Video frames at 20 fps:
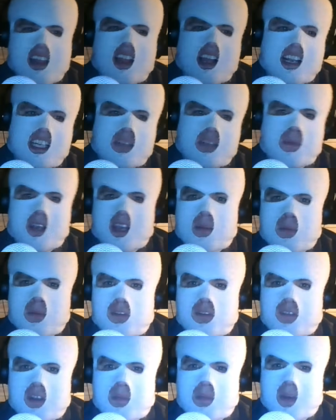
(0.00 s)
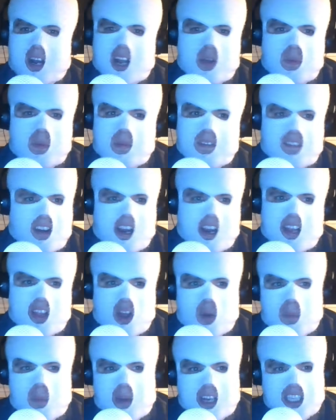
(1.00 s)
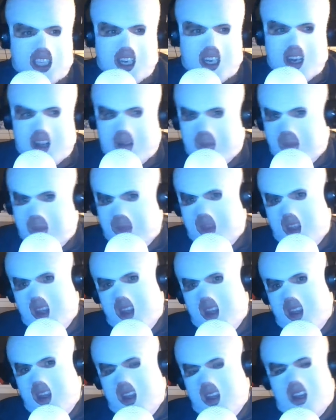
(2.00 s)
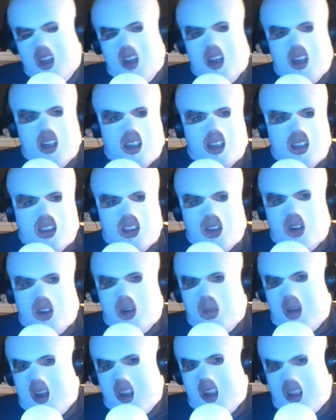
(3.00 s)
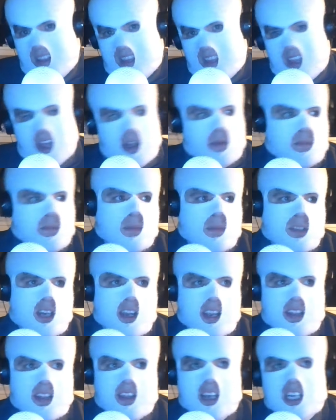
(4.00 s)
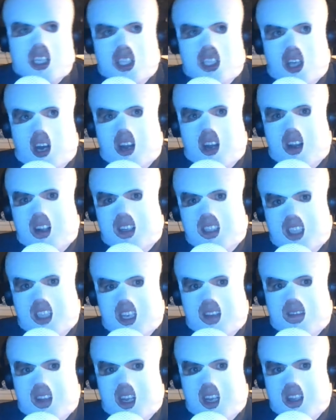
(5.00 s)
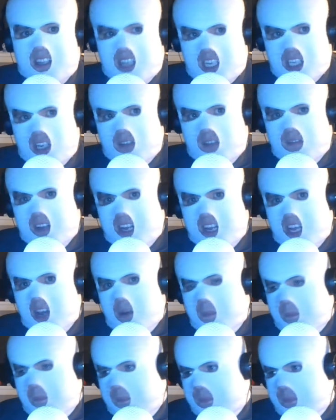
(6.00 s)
like to make a movie, but it would be very low budget, and due to my, like, I'm talking like shot on DV, digital video,